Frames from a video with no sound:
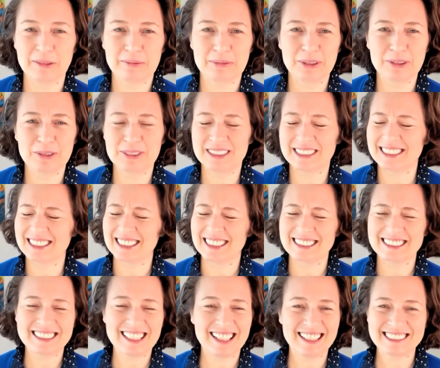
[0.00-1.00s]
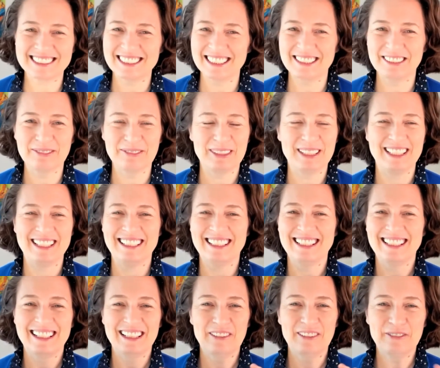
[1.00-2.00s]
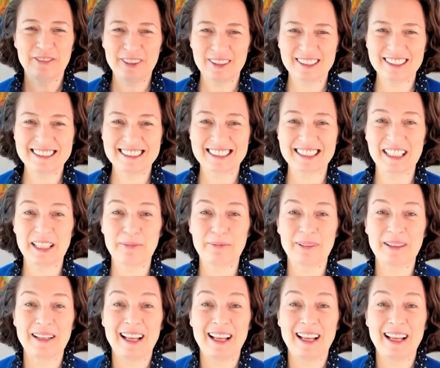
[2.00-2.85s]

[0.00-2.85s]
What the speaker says: We were just exhausted. We fell asleep